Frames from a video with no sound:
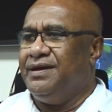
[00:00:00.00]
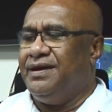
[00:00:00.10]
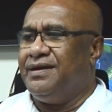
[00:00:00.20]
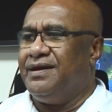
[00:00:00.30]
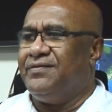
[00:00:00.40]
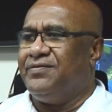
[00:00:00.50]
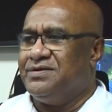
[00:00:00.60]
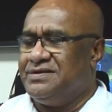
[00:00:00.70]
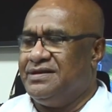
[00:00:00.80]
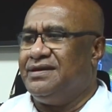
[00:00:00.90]
And
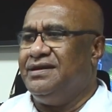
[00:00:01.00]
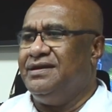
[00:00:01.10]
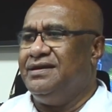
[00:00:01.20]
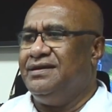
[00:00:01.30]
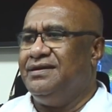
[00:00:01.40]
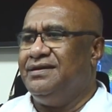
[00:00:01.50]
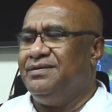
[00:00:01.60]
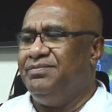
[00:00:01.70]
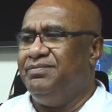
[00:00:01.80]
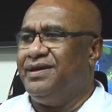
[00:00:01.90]

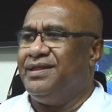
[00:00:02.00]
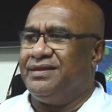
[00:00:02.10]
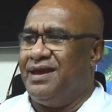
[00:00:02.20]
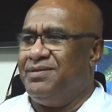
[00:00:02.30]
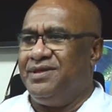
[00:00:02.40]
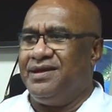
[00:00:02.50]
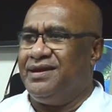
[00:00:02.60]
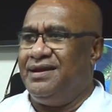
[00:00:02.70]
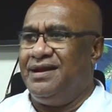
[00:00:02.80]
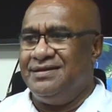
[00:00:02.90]
unfortunately, by the time they
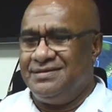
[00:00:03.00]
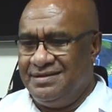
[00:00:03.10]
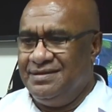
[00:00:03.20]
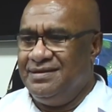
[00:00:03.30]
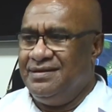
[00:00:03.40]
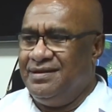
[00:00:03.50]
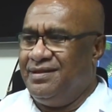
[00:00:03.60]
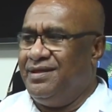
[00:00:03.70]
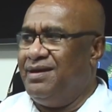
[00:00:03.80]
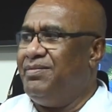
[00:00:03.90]
realized
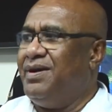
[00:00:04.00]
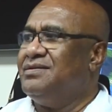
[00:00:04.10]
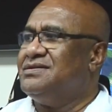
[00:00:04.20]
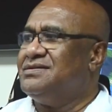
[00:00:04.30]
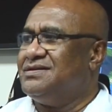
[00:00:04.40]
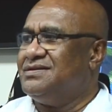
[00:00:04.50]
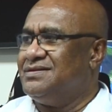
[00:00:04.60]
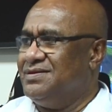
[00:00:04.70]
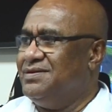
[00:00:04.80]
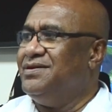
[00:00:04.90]
the
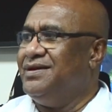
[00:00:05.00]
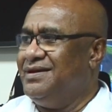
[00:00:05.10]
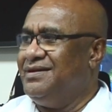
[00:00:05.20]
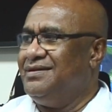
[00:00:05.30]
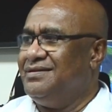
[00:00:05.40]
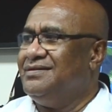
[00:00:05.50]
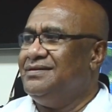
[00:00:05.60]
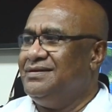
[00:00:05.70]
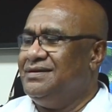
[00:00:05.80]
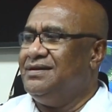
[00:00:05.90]
amounts owing
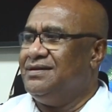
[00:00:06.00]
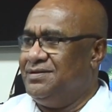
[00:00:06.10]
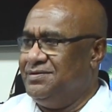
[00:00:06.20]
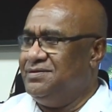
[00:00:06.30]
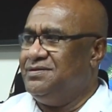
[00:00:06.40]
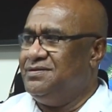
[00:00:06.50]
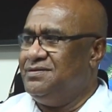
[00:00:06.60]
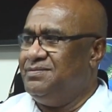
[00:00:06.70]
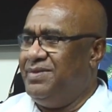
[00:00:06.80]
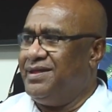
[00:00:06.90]

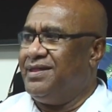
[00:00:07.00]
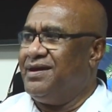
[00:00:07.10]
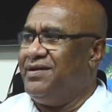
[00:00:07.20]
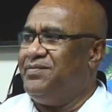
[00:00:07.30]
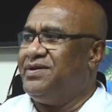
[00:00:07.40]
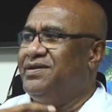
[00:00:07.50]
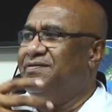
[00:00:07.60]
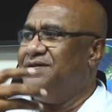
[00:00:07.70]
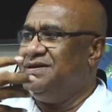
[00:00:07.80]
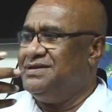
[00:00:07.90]
to by the government
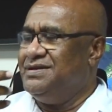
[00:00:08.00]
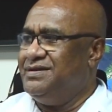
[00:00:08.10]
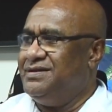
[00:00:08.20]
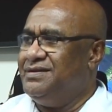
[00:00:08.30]
of Fiji,